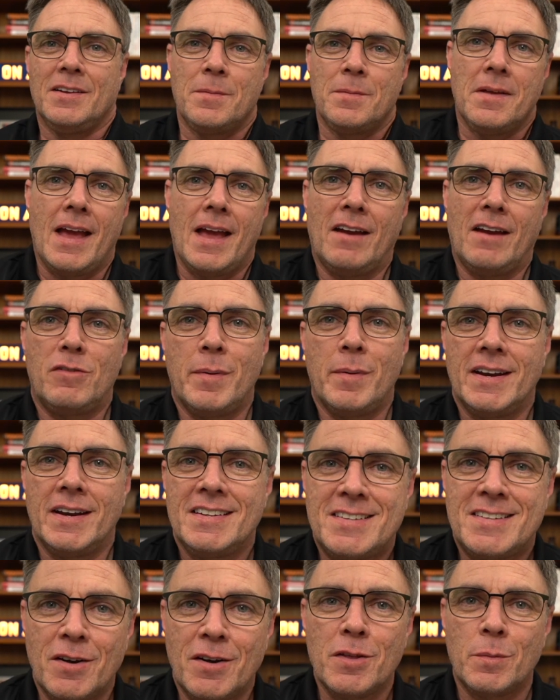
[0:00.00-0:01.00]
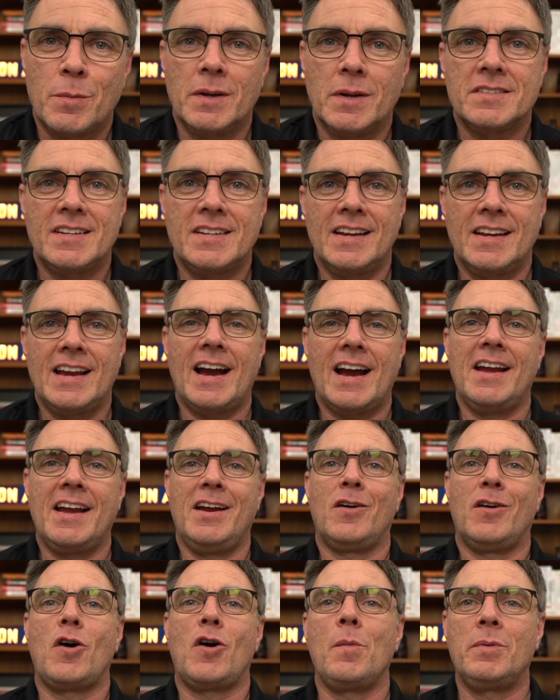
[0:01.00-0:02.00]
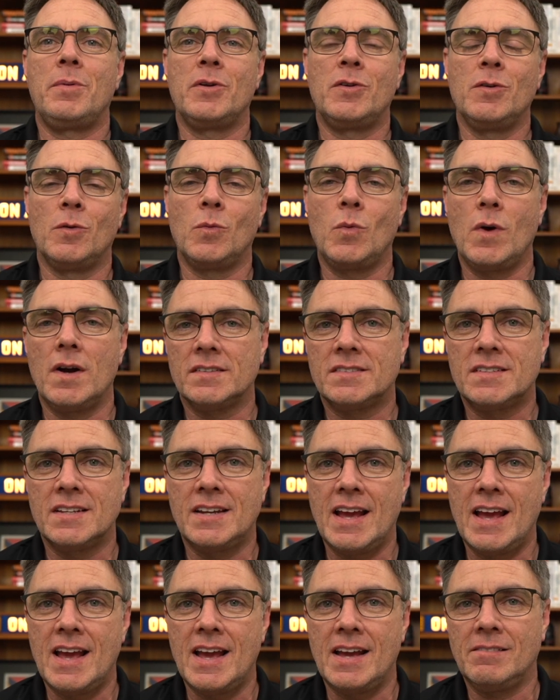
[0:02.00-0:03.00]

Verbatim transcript: Hey, everybody, Terry the Real Estate Guy here. Hope you're doing well today.